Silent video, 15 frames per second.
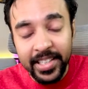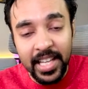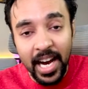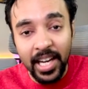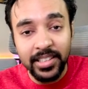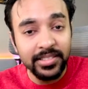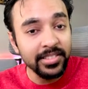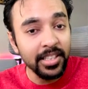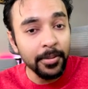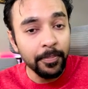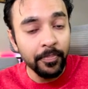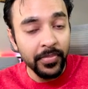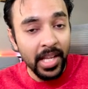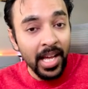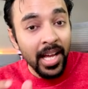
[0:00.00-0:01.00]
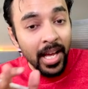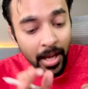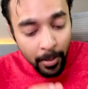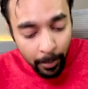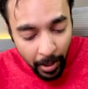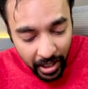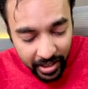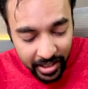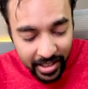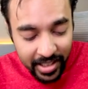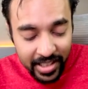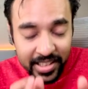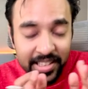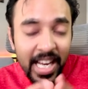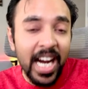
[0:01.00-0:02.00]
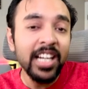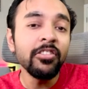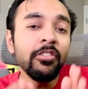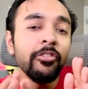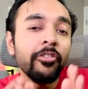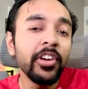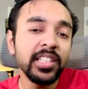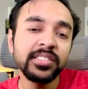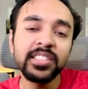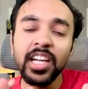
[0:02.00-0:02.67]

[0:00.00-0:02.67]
the answer. But that will waste